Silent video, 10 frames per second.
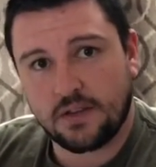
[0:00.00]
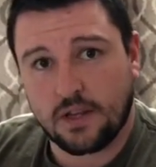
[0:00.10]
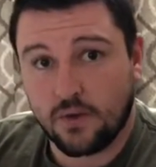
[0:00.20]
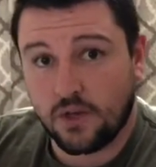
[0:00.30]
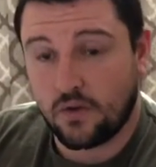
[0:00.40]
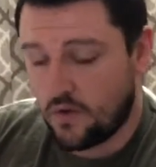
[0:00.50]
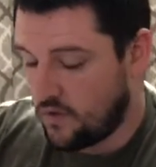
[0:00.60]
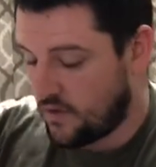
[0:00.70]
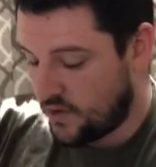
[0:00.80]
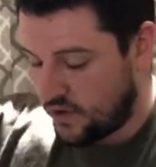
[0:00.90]
That way you don't
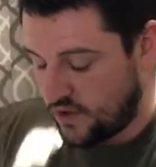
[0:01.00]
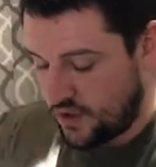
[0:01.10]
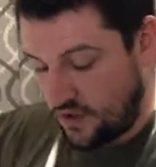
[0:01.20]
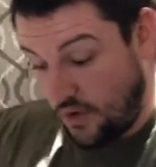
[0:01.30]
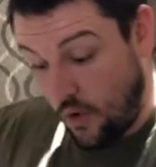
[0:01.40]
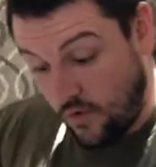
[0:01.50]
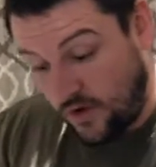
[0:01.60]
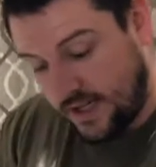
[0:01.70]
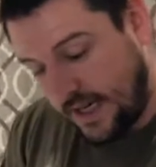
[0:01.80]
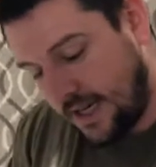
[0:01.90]
over
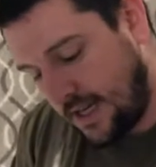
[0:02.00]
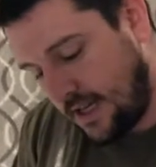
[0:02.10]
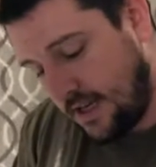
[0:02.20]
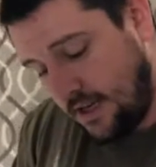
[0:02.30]
tighten it